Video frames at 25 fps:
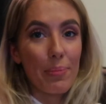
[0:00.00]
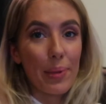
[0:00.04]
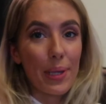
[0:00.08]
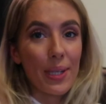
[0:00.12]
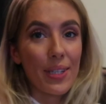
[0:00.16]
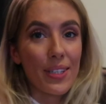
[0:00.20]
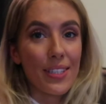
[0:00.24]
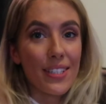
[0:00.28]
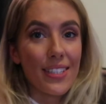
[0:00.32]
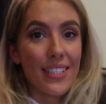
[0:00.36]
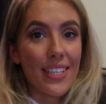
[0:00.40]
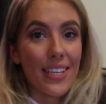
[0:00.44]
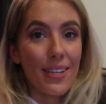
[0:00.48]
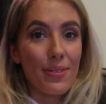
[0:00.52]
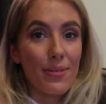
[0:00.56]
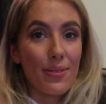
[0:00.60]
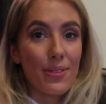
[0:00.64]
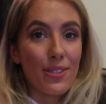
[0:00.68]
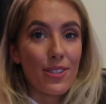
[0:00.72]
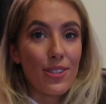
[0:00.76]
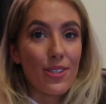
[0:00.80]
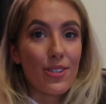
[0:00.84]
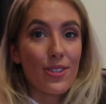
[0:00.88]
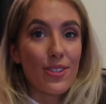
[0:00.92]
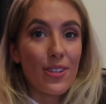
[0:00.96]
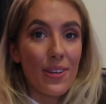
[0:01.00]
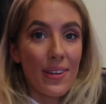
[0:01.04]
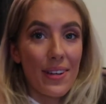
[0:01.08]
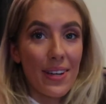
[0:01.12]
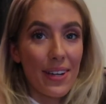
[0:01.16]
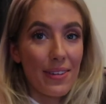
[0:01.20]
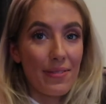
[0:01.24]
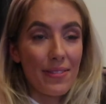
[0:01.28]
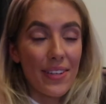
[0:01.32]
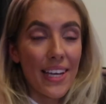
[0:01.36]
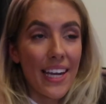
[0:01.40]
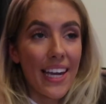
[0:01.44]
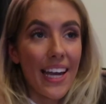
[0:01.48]
because it was just so
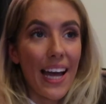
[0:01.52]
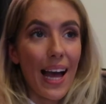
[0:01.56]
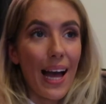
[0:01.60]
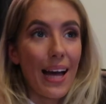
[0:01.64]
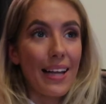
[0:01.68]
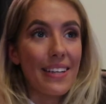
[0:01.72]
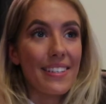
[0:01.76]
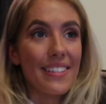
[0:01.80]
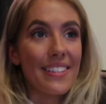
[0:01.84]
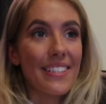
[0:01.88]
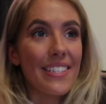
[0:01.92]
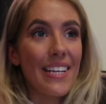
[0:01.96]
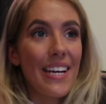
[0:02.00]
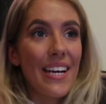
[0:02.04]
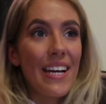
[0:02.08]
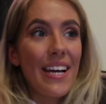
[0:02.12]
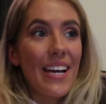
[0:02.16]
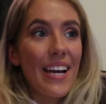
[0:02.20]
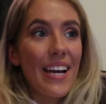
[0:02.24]
lovely. And